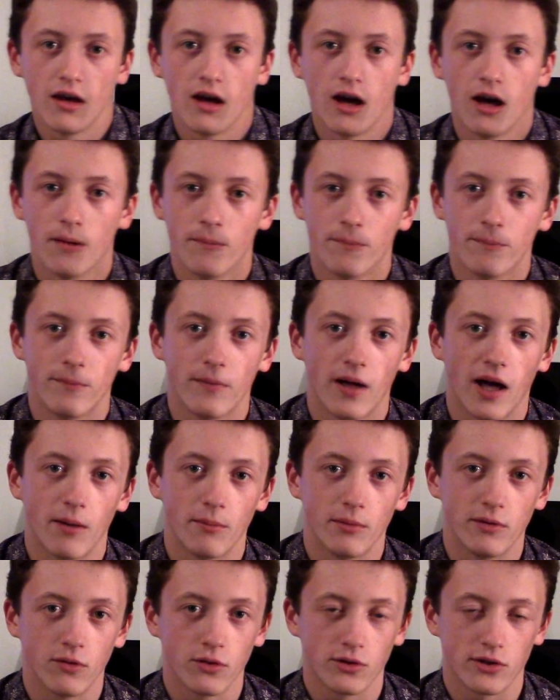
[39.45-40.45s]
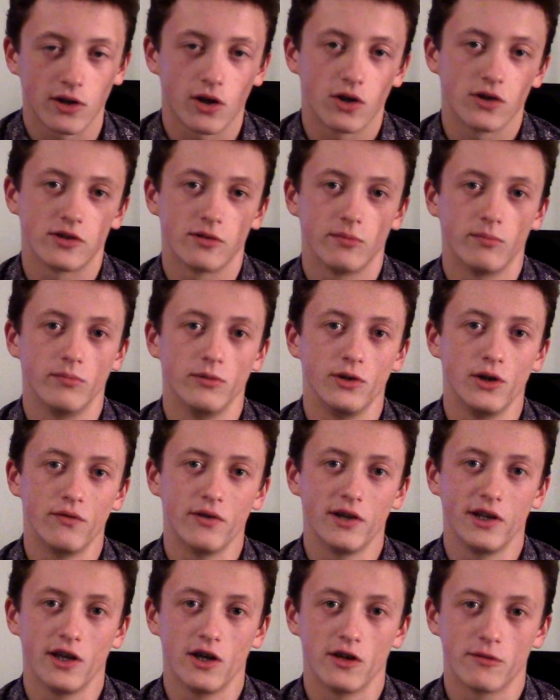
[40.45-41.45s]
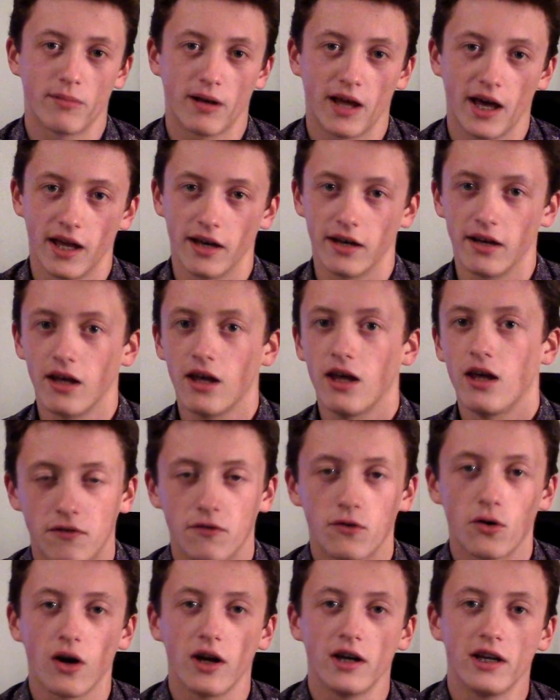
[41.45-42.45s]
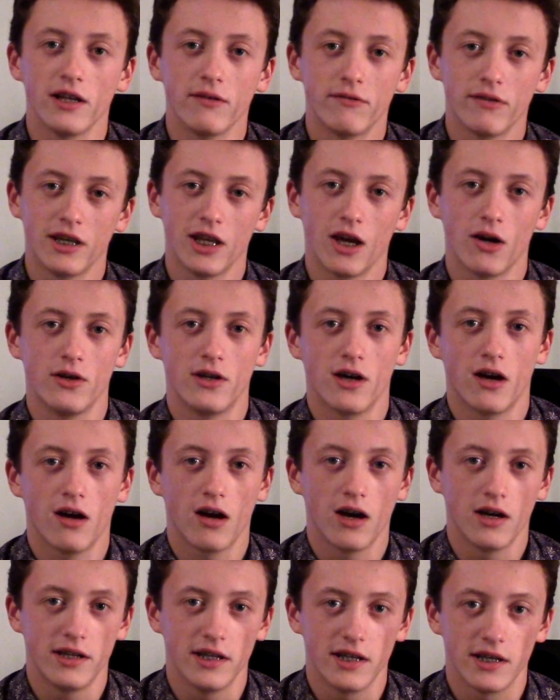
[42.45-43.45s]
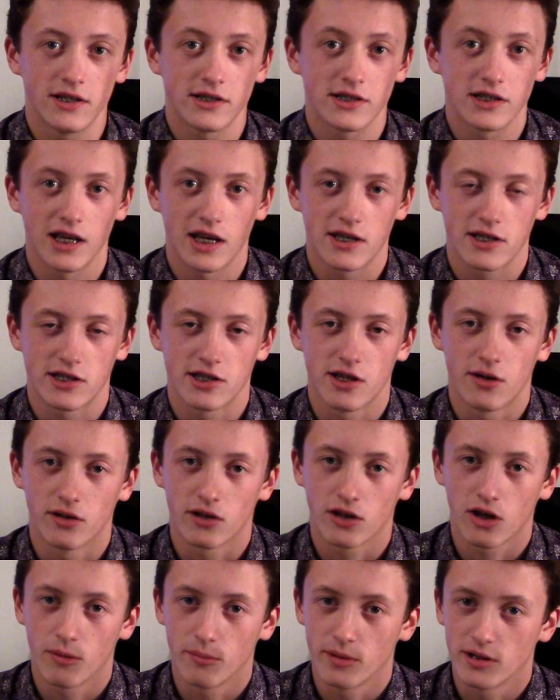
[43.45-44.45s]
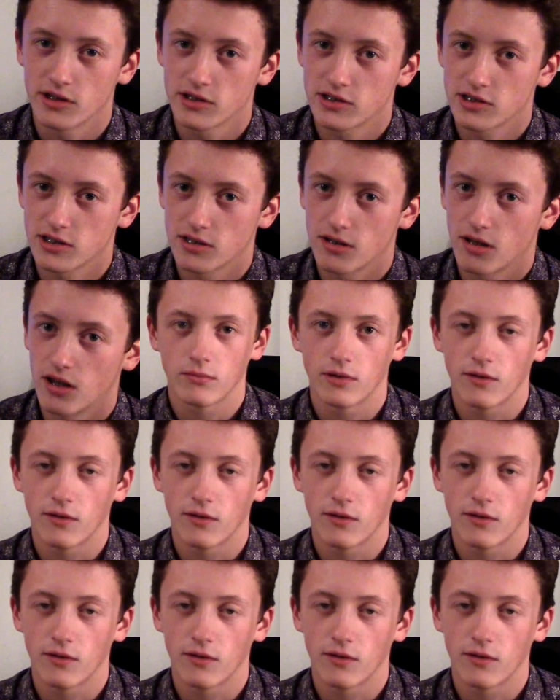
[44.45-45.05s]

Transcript: And we've also got some new videos planned. If you've got any video ideas, let us know in the comments.